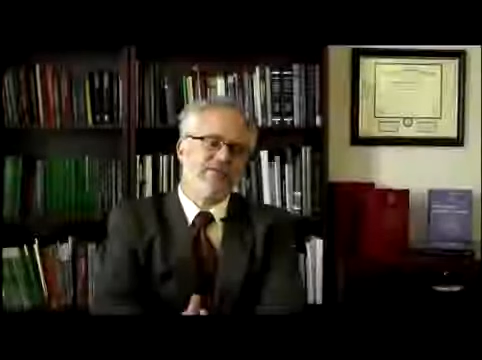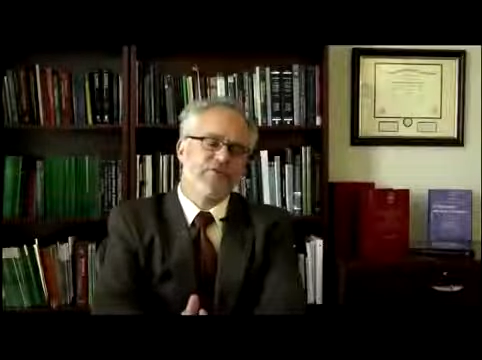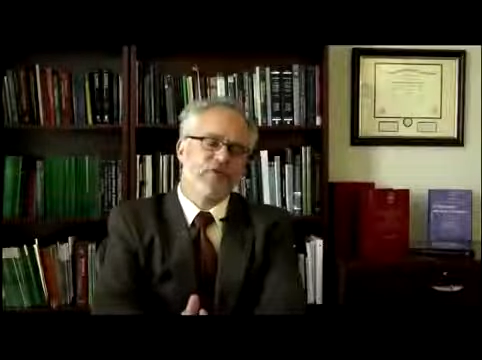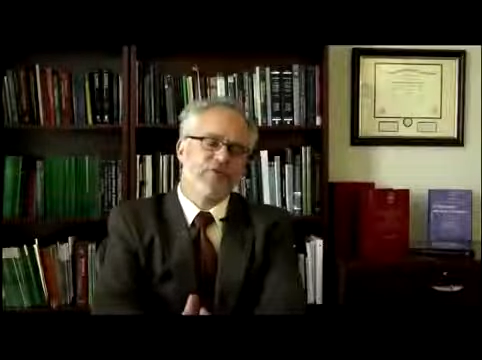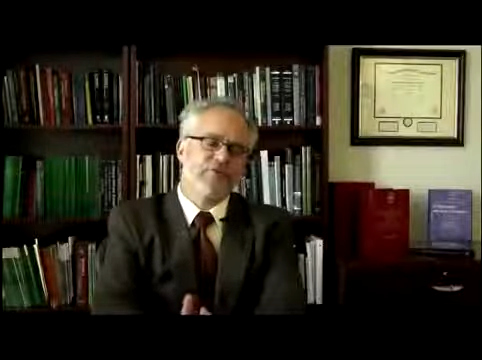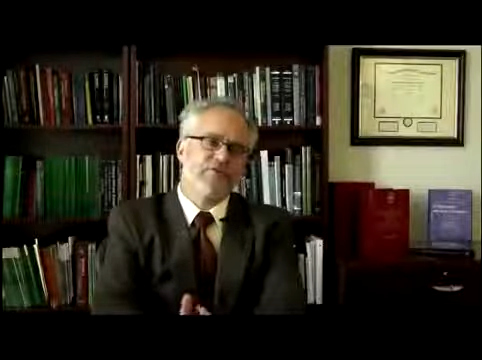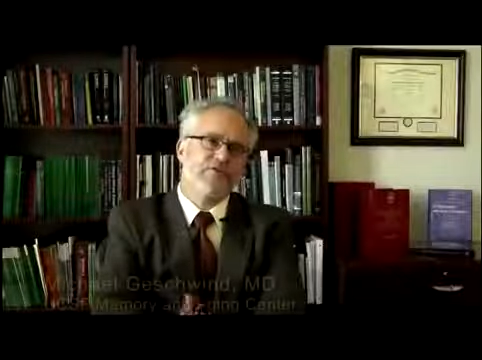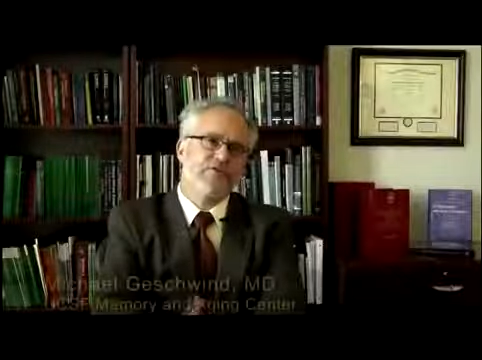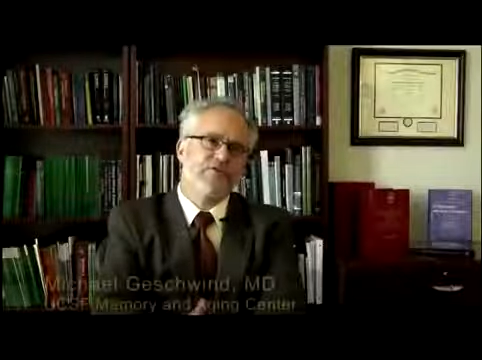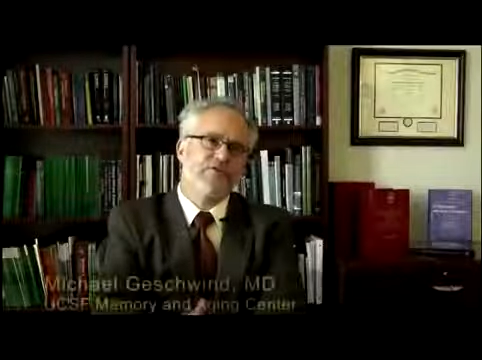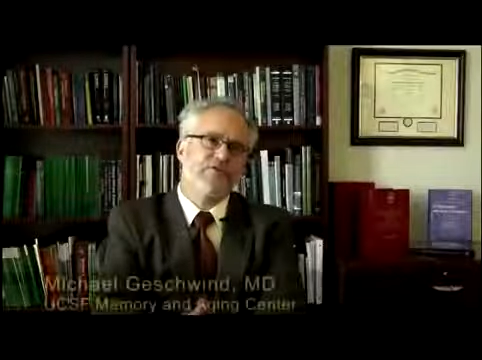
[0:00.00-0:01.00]
term
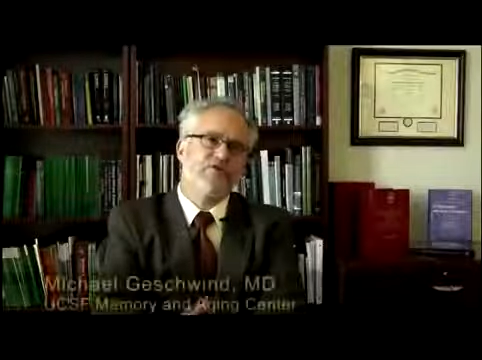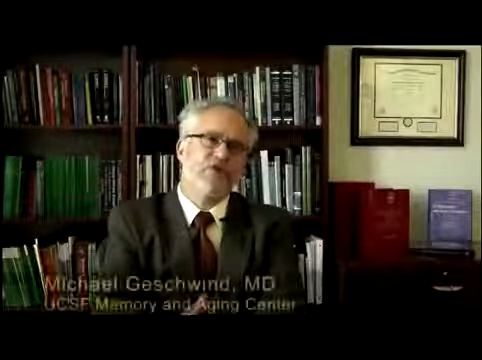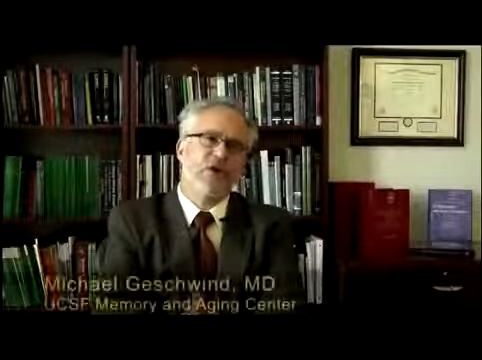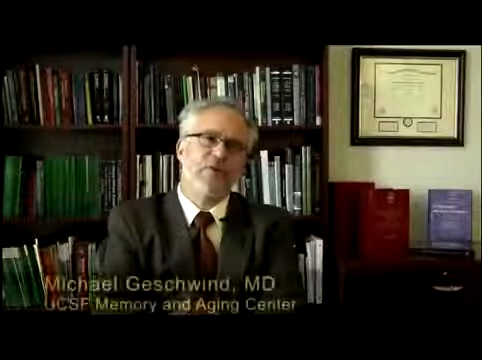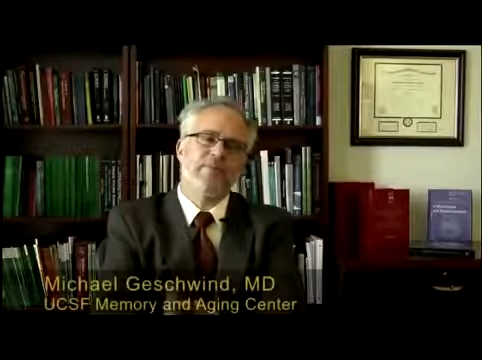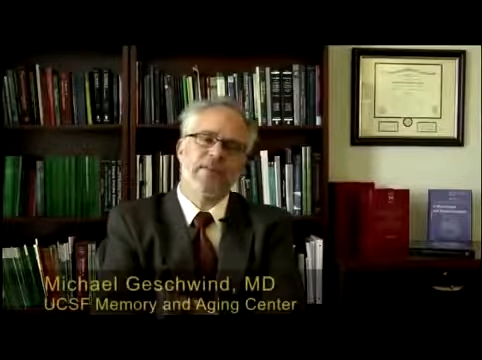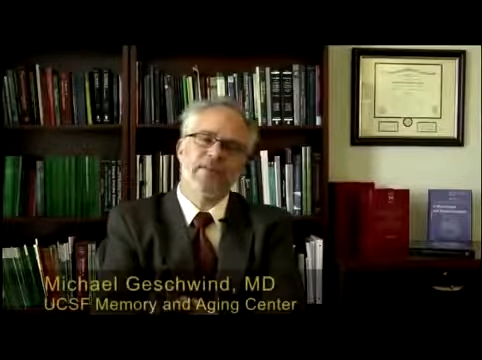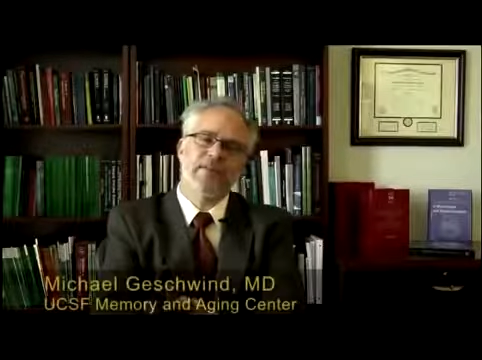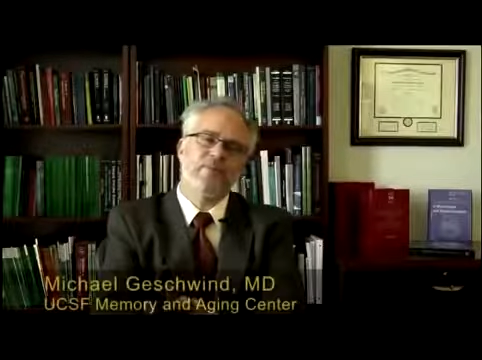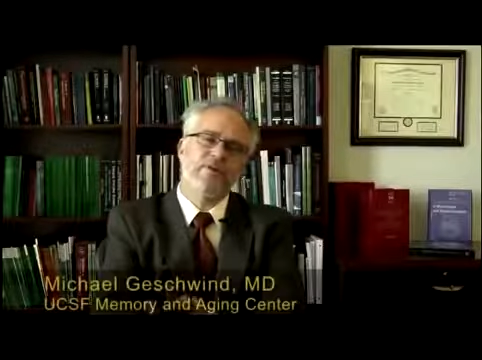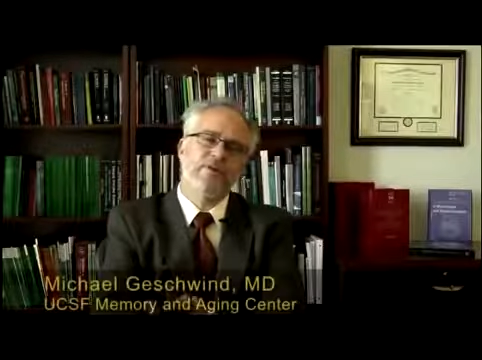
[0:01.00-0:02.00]
used to describe the
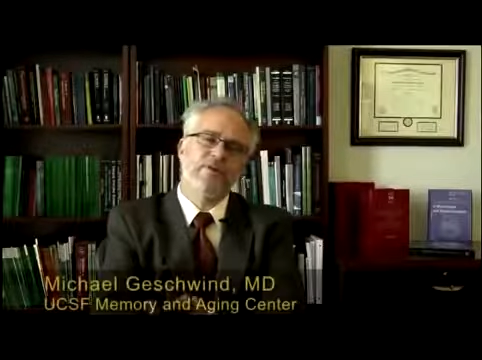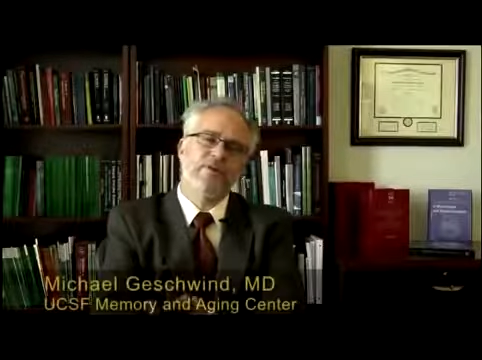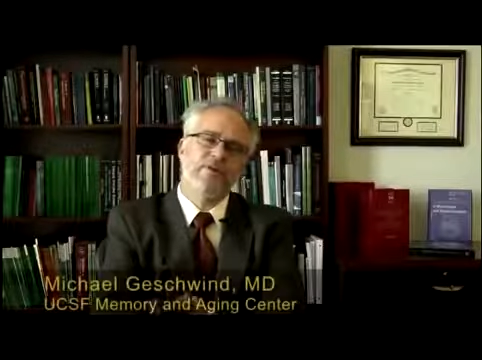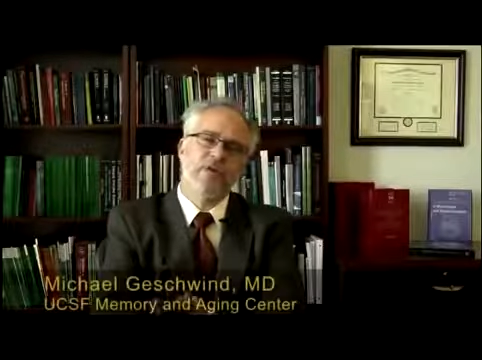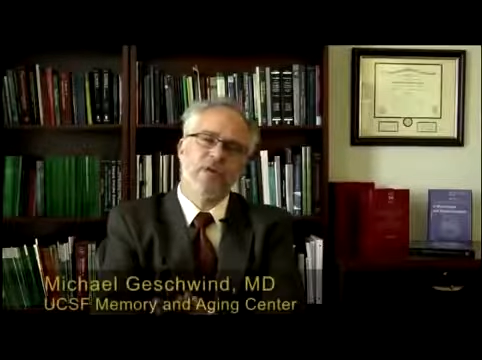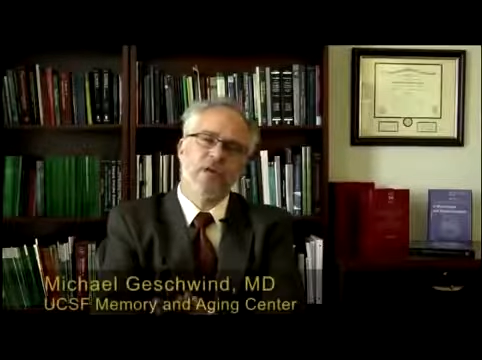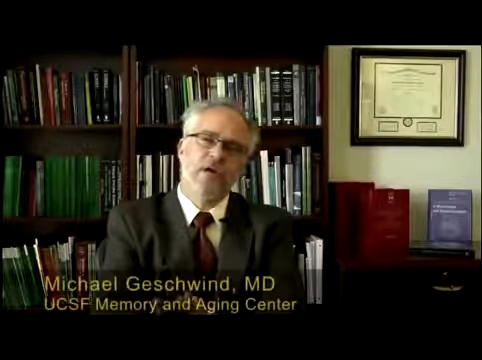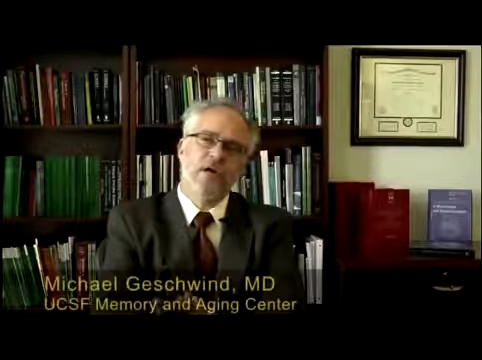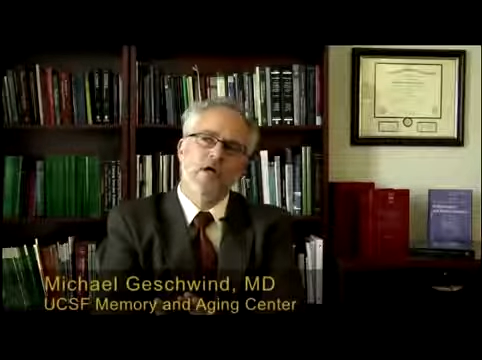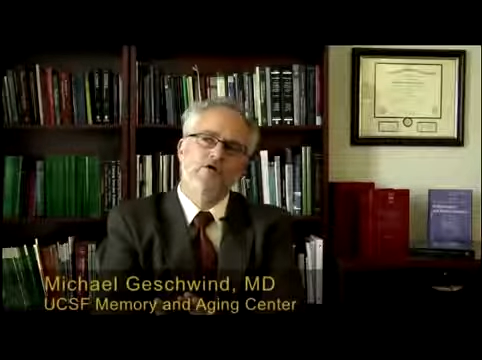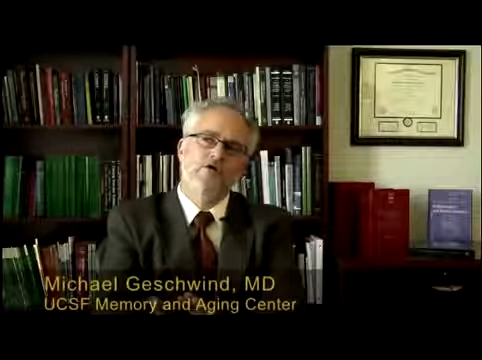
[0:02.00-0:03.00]
inability
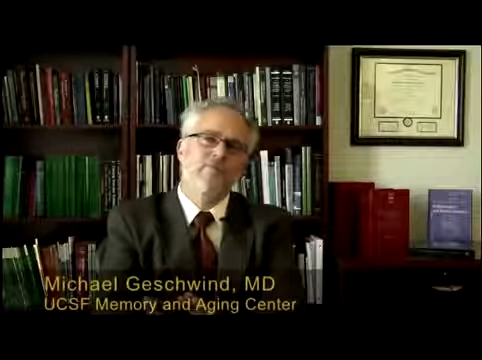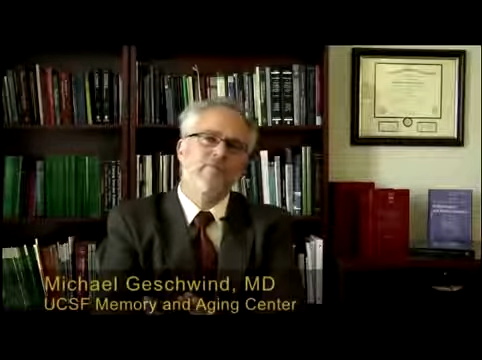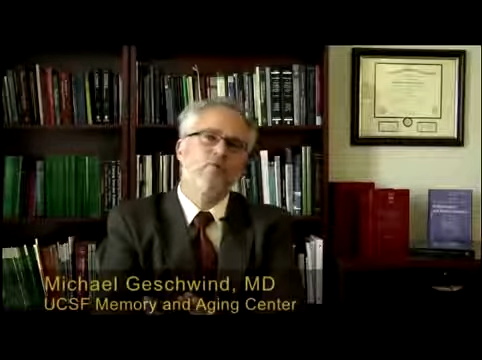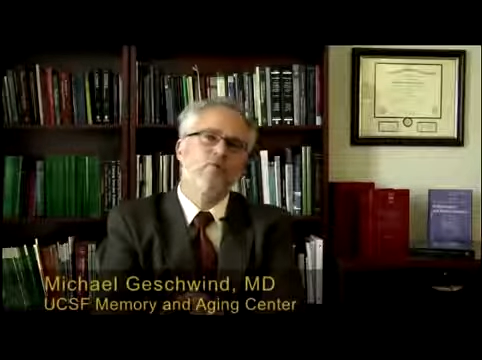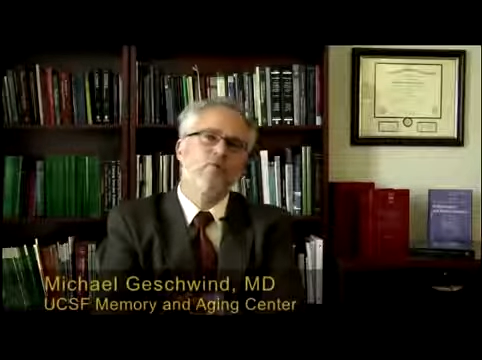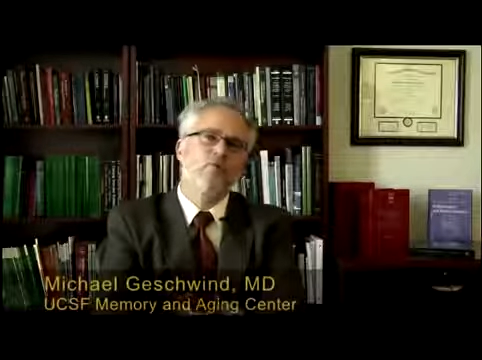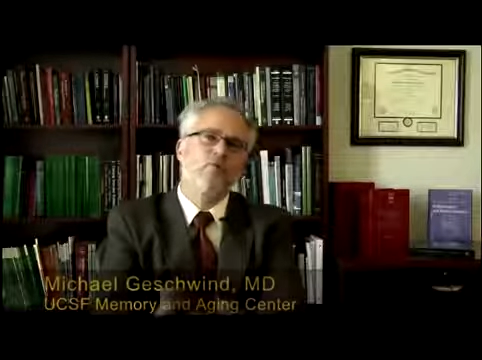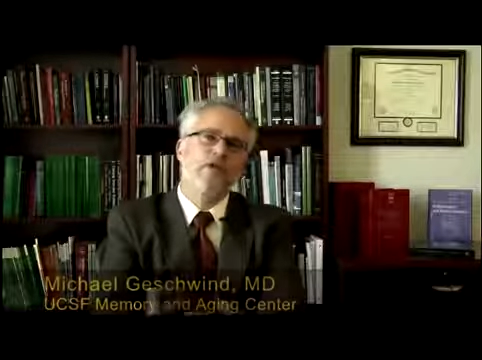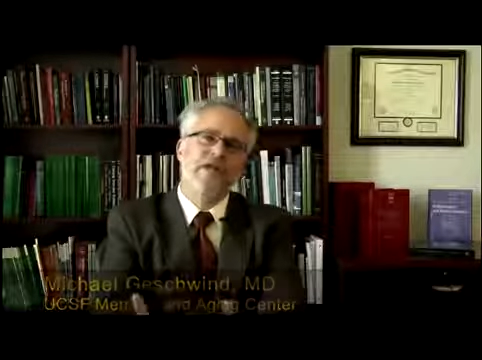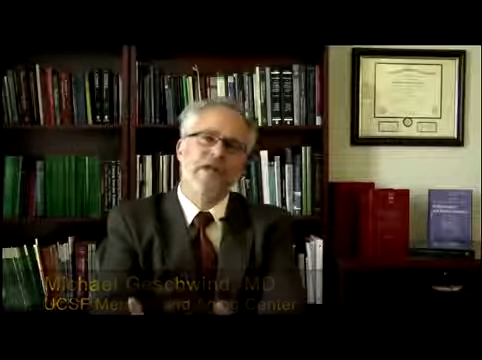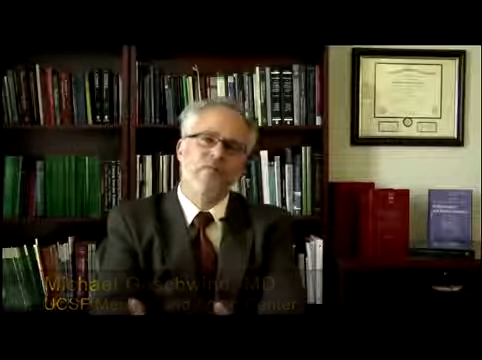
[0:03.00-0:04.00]
to perform
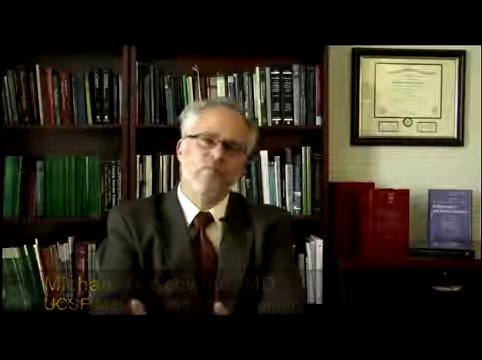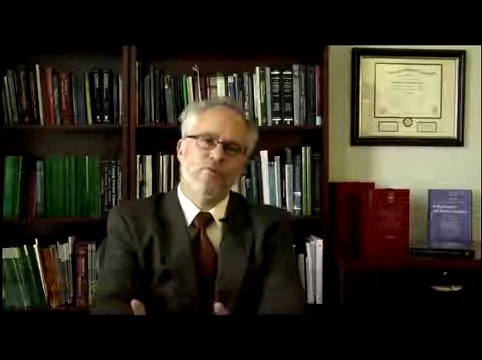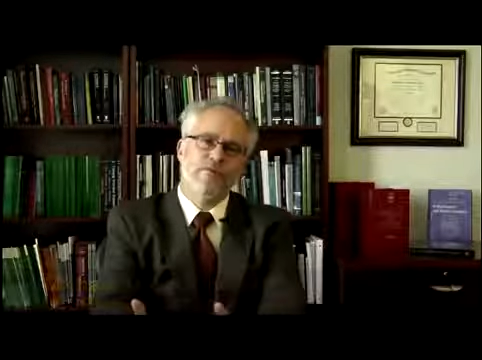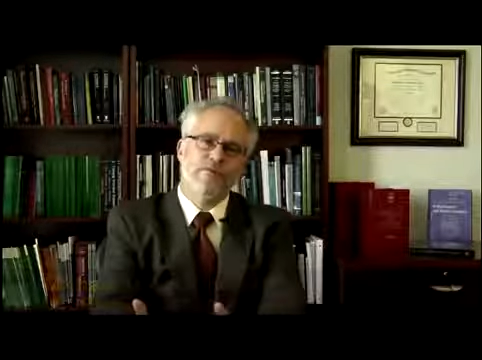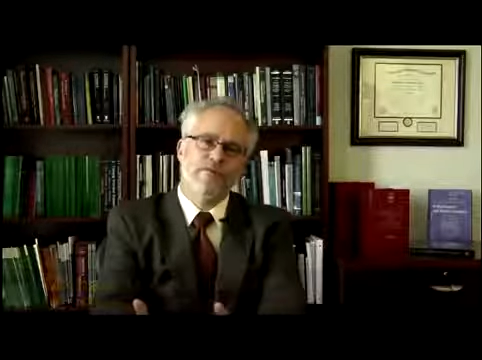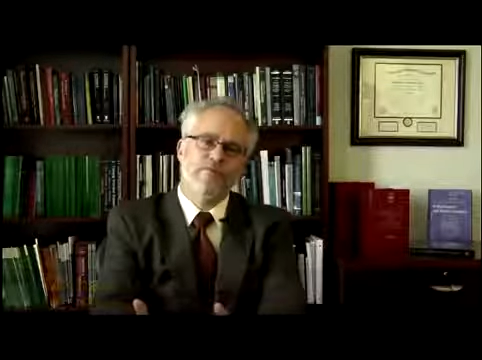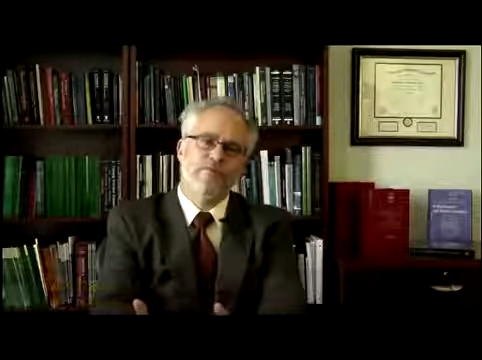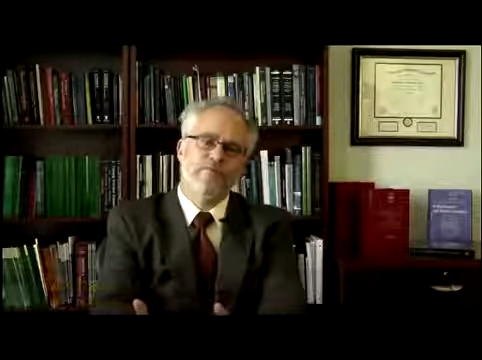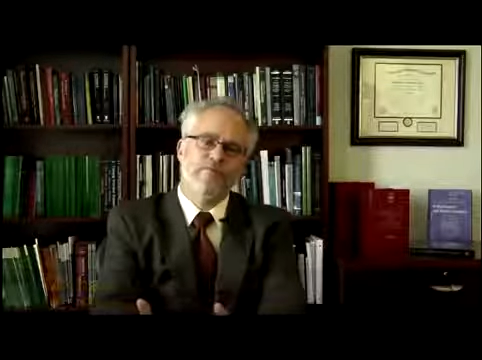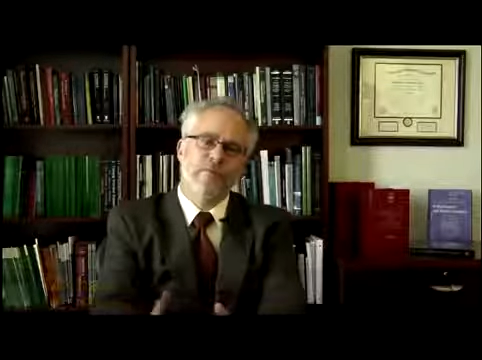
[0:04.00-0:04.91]
coordinated movements,